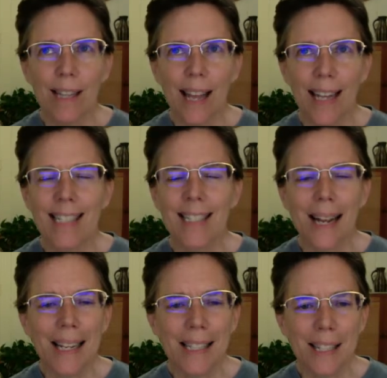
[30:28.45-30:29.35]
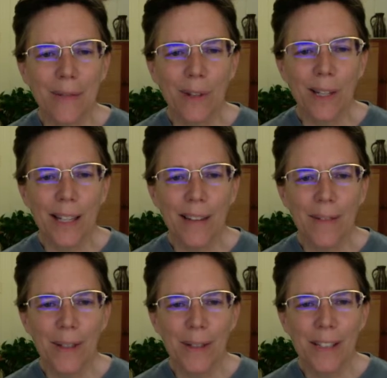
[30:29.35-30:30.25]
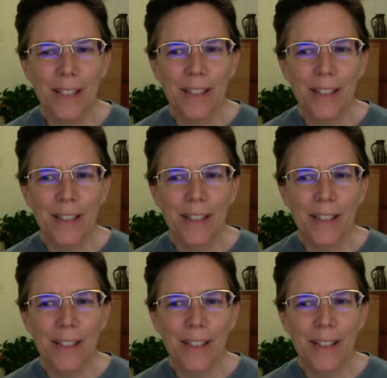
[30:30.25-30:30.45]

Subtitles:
at a scientific level,